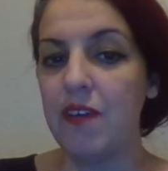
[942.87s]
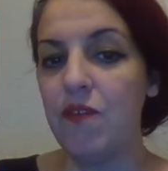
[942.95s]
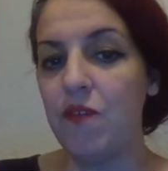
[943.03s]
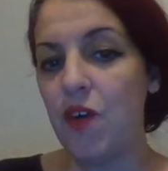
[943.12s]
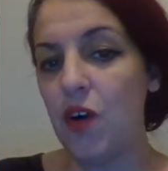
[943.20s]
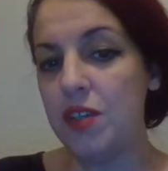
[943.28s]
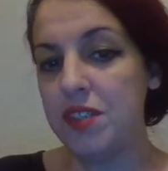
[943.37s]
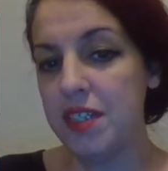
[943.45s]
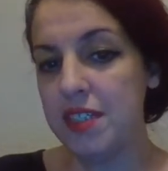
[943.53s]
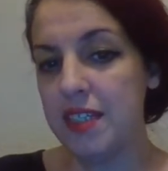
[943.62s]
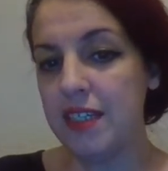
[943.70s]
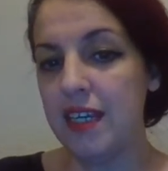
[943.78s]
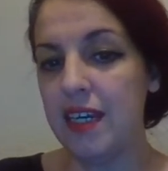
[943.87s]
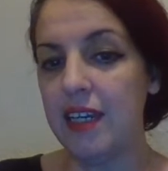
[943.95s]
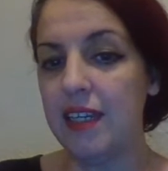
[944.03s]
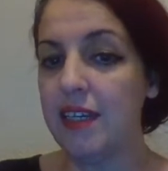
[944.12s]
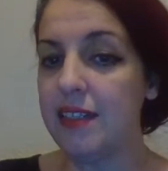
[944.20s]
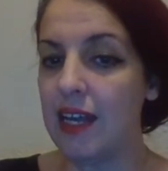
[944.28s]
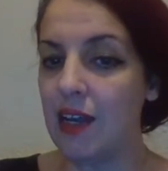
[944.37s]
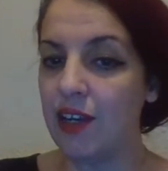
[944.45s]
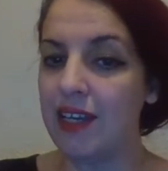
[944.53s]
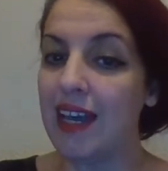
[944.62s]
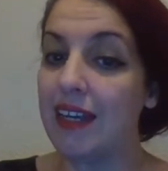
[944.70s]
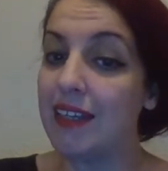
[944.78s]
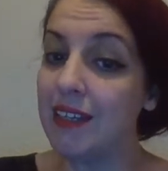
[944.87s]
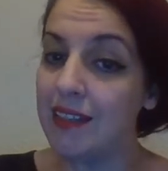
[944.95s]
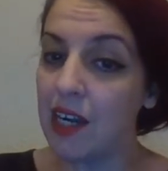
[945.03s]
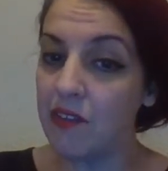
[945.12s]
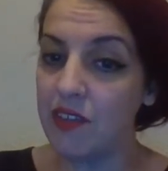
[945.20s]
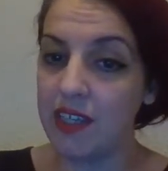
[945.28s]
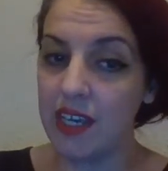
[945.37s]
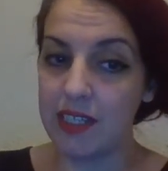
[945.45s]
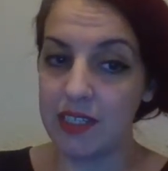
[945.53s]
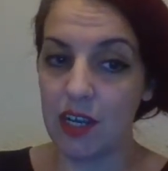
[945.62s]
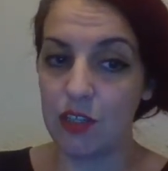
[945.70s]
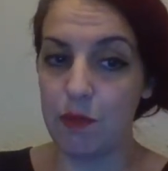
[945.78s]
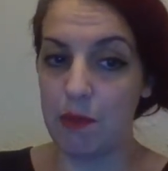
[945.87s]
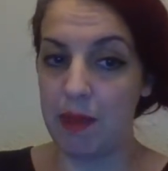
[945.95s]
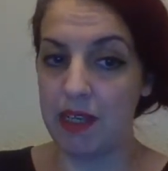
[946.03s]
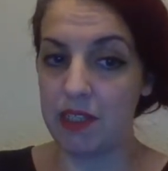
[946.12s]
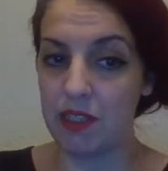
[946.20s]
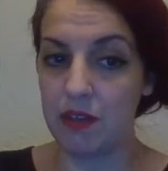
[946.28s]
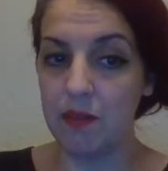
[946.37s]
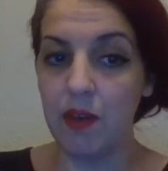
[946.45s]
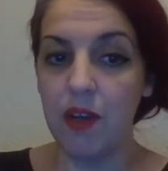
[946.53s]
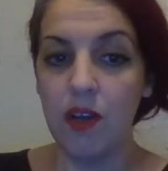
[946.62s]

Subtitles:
Fall says they're getting kicked out. He got kicked out of the guest house by Manson,